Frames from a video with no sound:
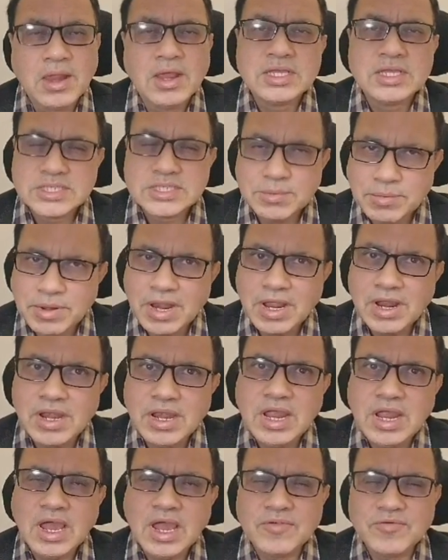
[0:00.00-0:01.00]

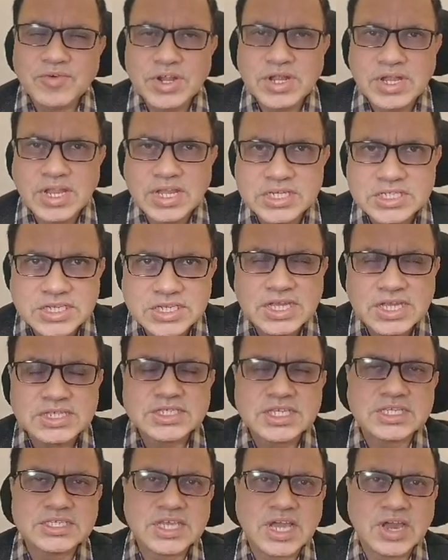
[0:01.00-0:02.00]
Similarly, our test
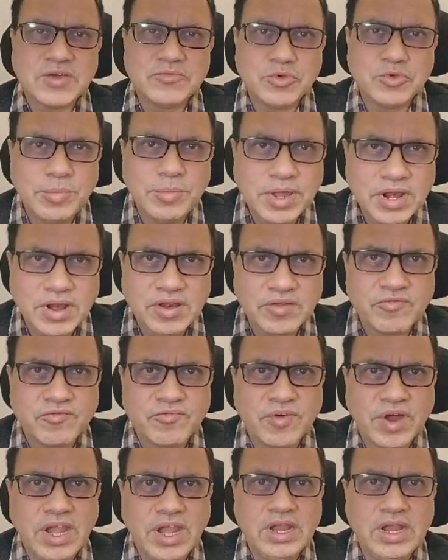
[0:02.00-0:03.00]
cases have to be
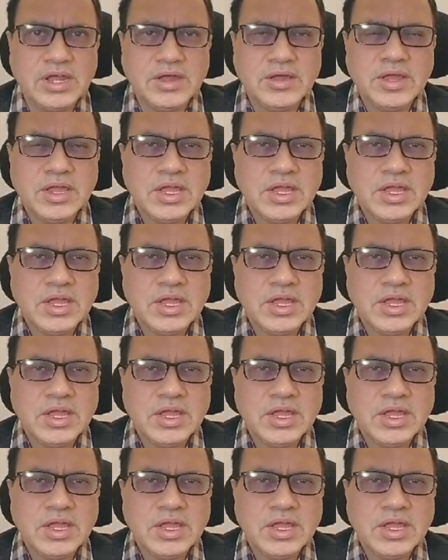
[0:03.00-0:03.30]
refined.